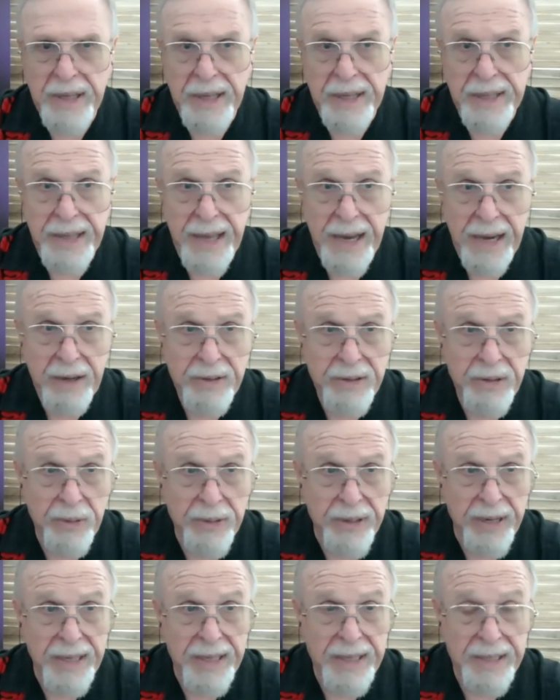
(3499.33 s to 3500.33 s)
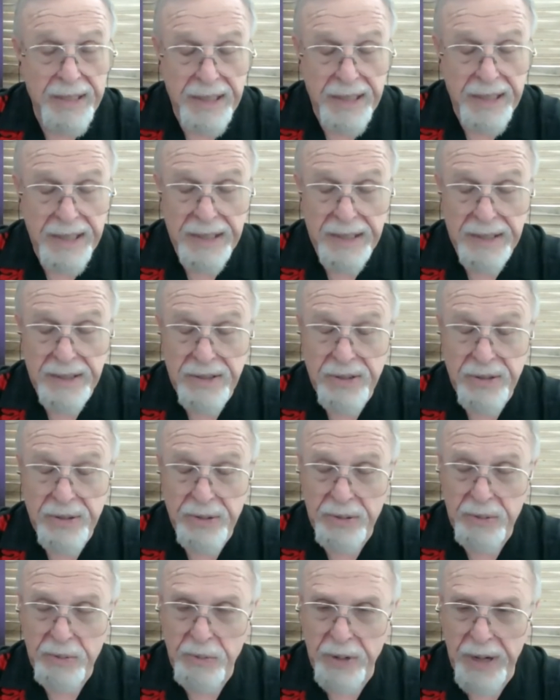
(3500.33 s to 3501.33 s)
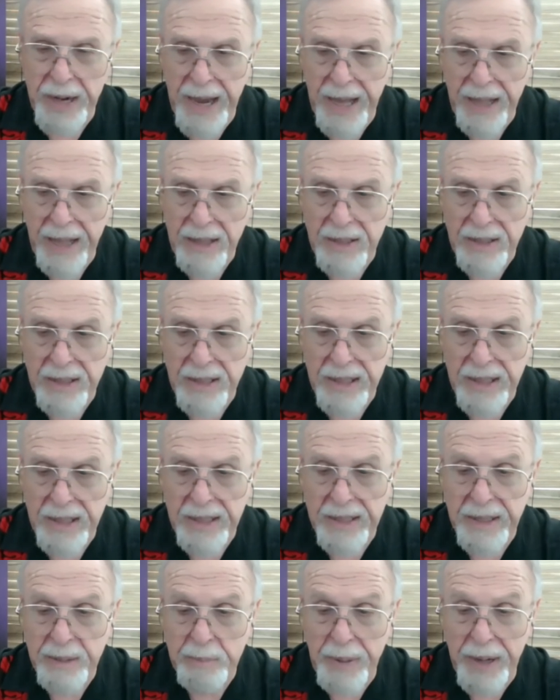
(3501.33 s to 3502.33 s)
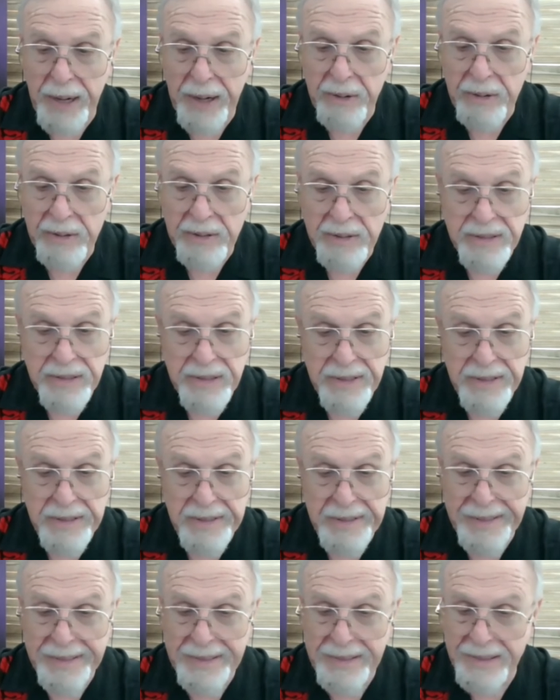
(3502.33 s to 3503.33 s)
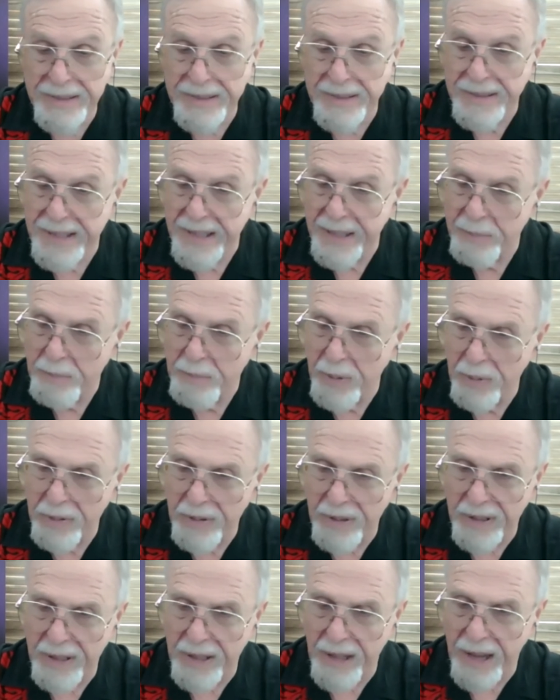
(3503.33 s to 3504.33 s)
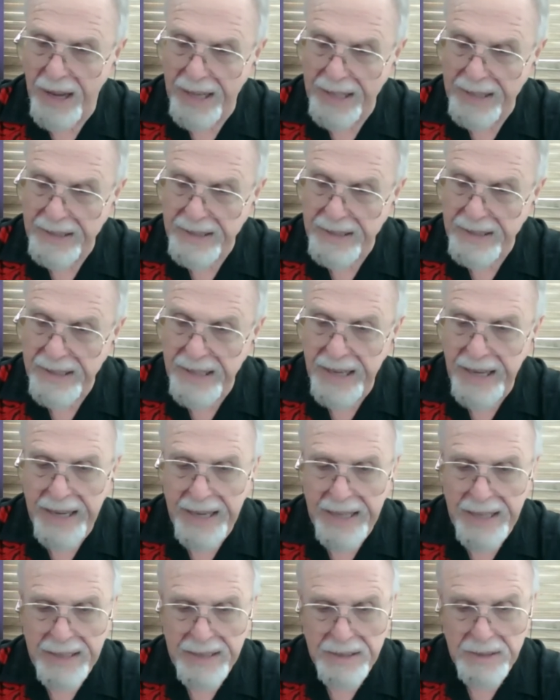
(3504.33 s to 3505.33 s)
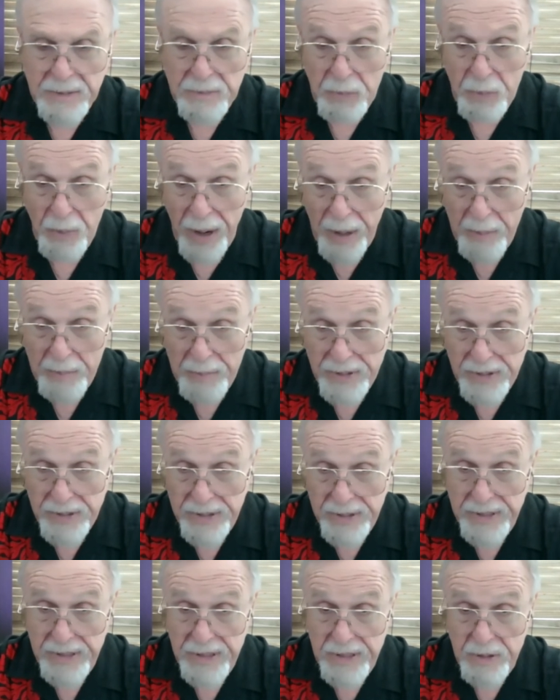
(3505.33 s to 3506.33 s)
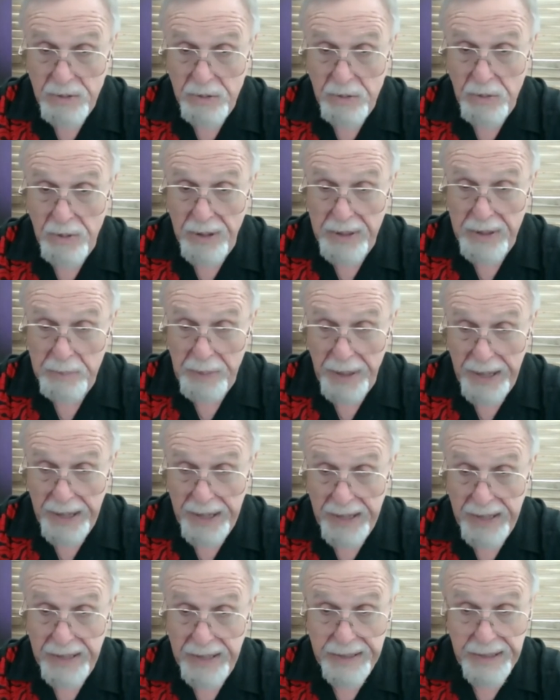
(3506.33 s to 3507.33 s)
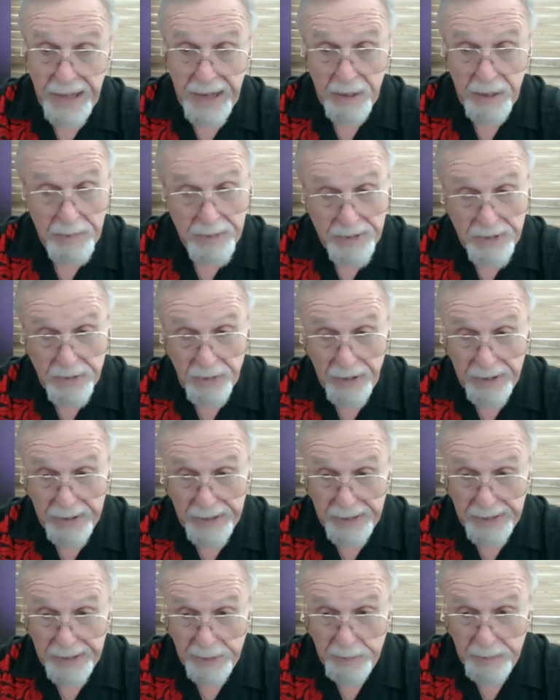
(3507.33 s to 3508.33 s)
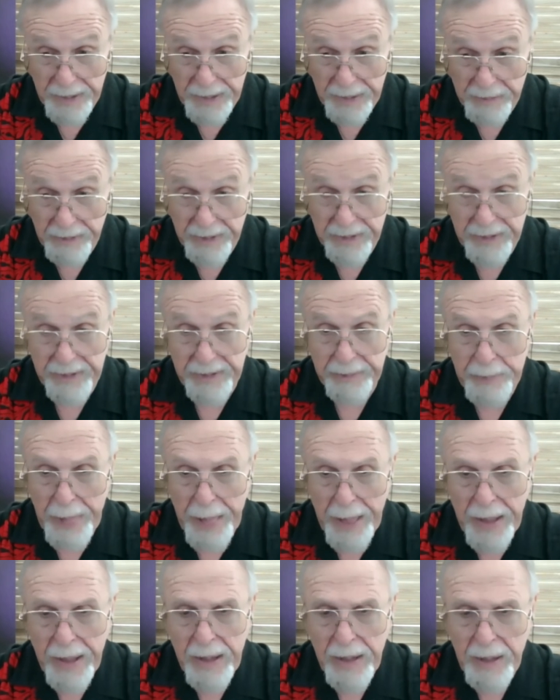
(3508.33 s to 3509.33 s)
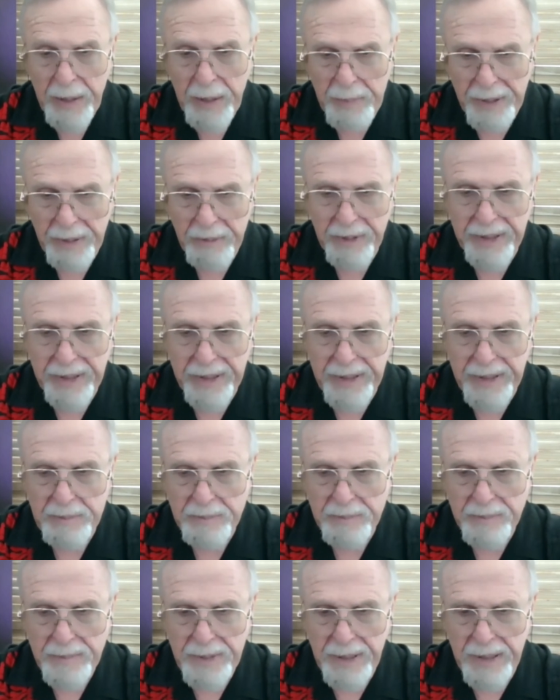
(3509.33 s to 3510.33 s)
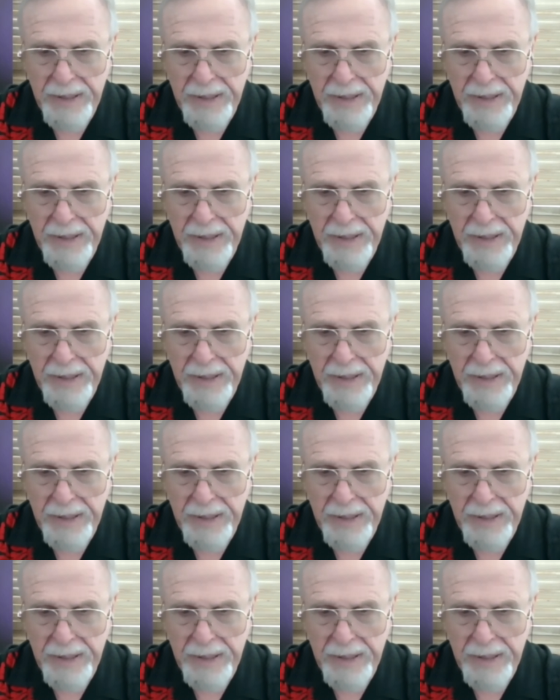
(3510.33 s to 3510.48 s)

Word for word: And now you're getting into reality that parents can pull a lot, and how much does the school want to pay and how much strong can they be with it, be with them.